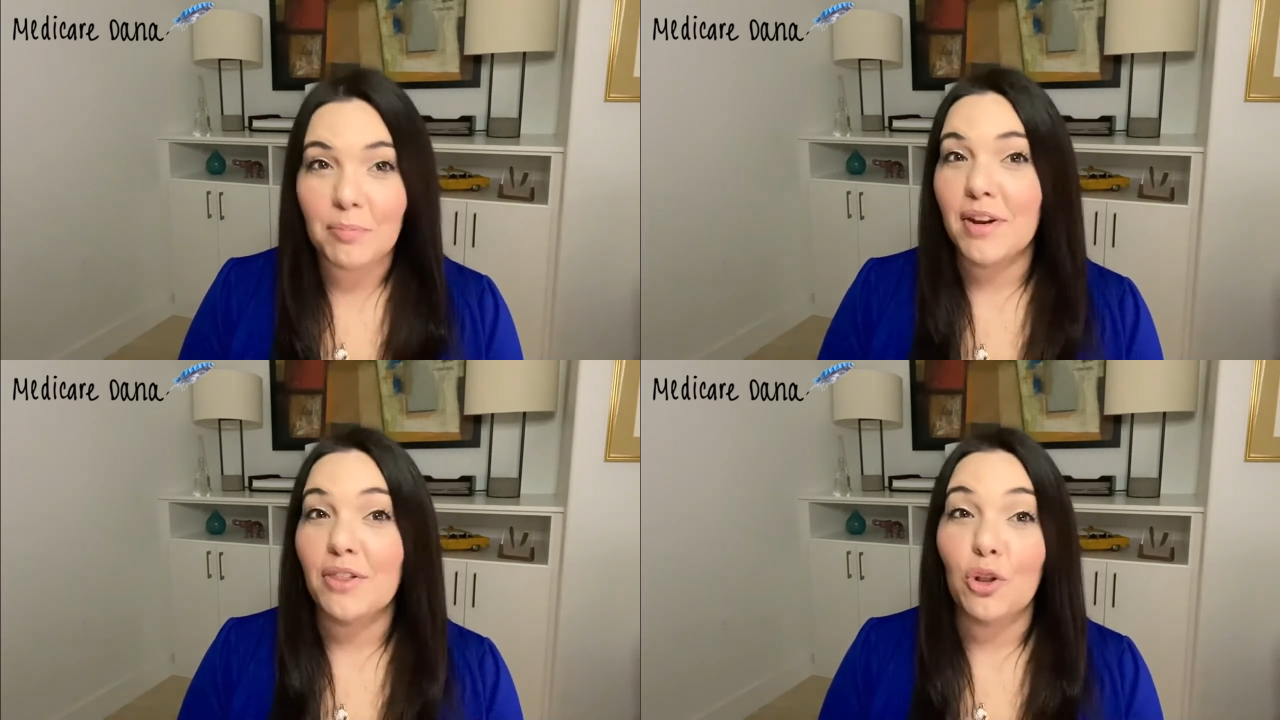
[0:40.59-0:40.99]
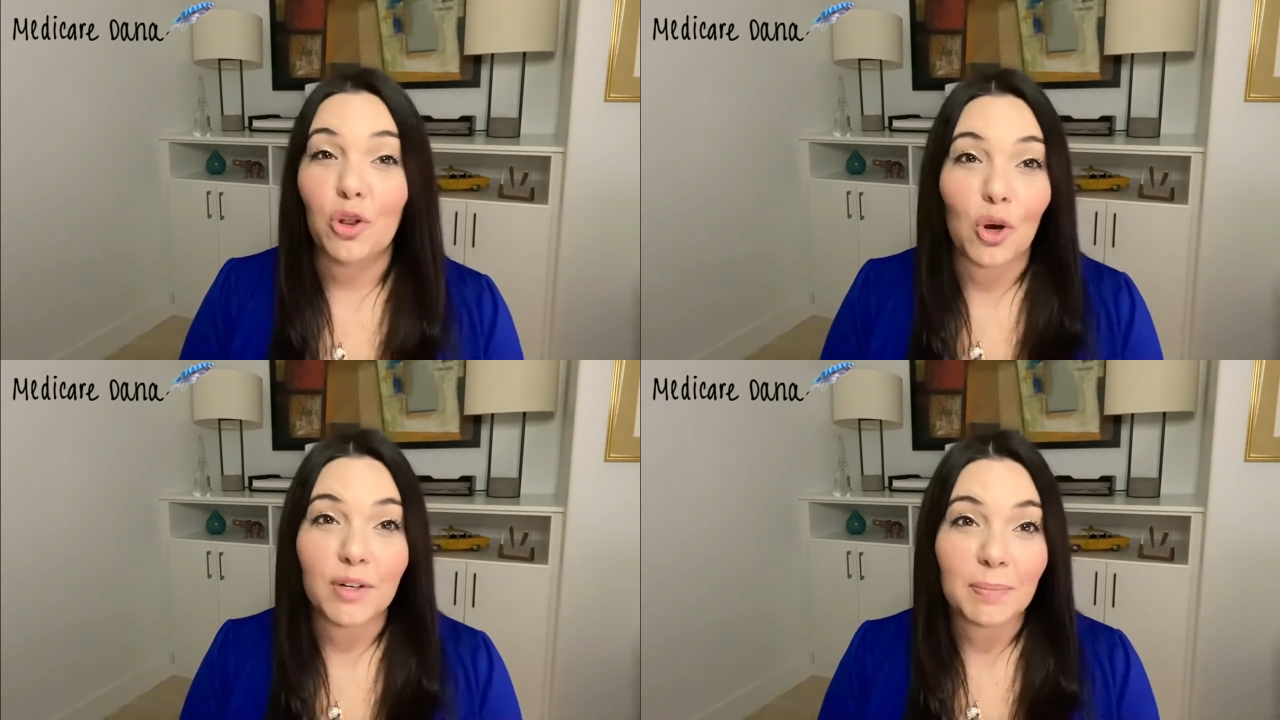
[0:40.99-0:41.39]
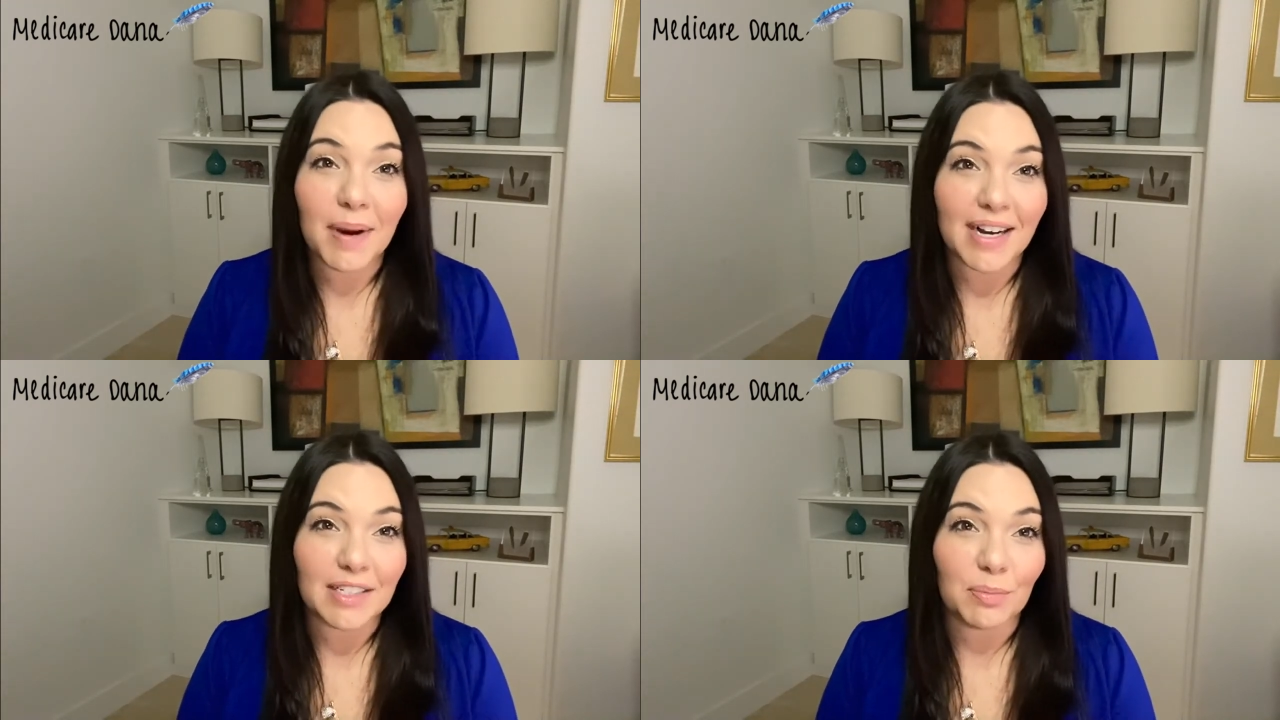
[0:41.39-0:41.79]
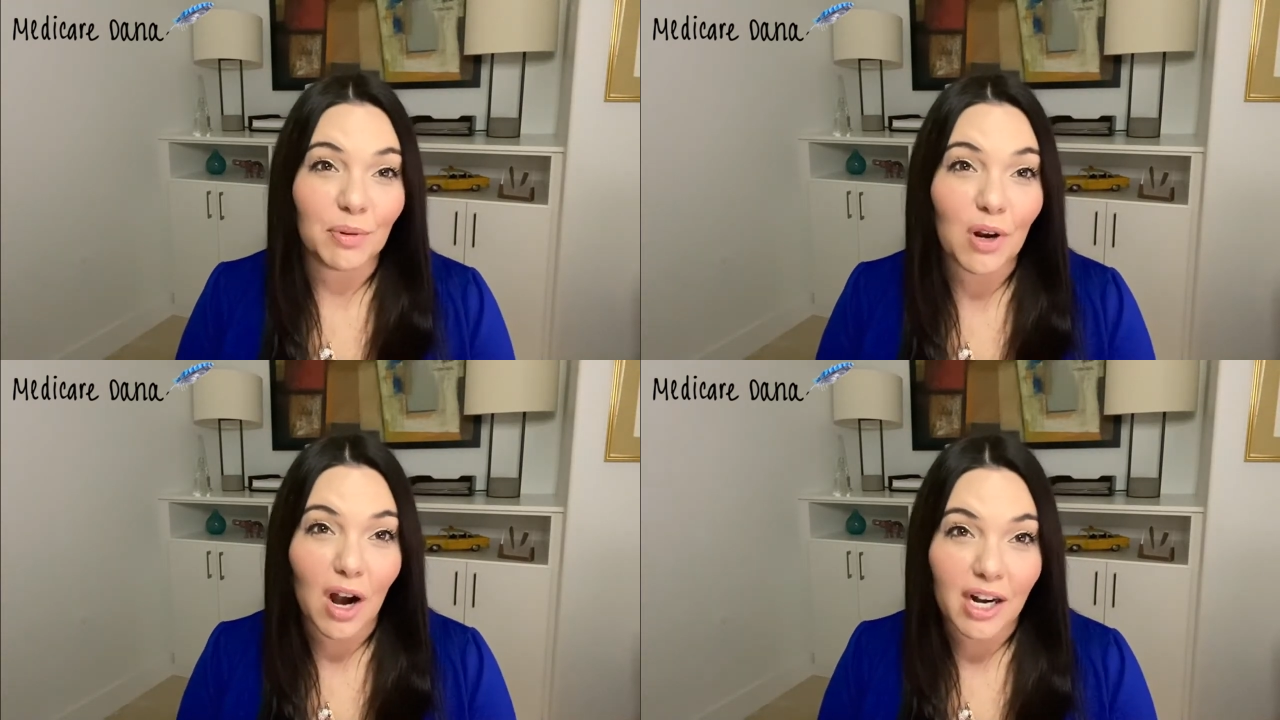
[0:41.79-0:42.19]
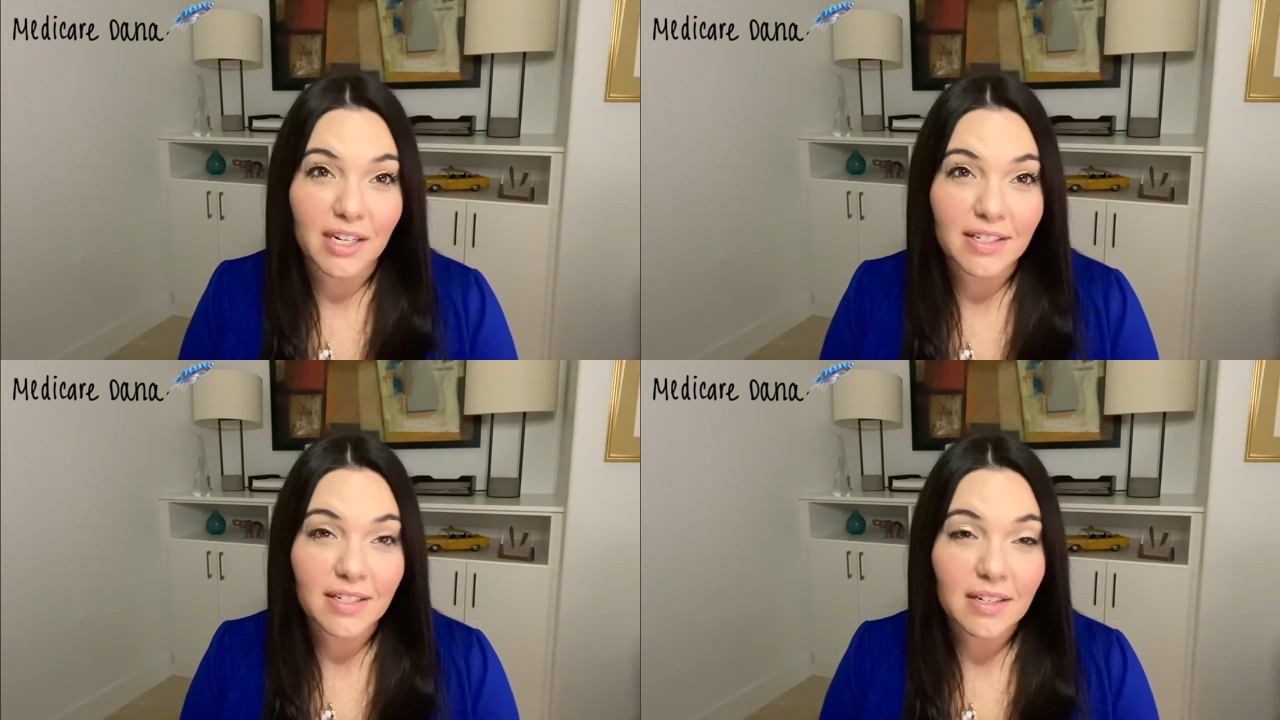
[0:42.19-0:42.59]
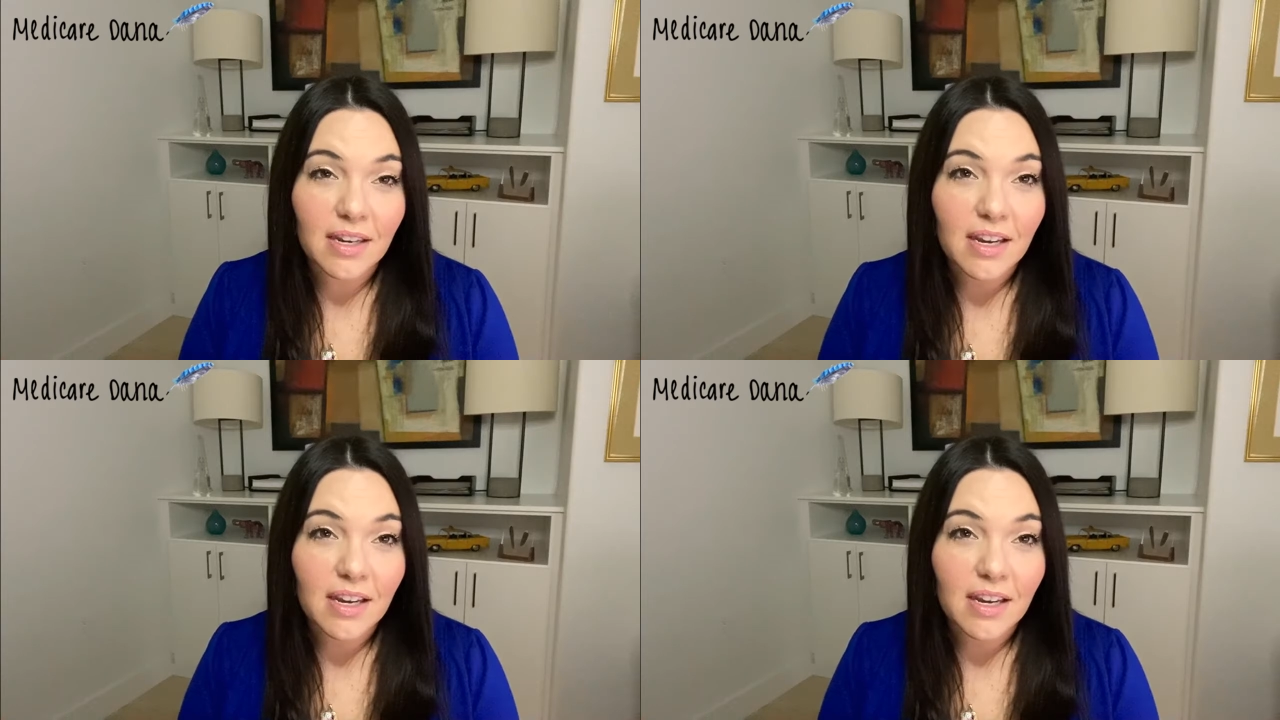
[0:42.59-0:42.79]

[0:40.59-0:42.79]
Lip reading: but at the lowest possible cost.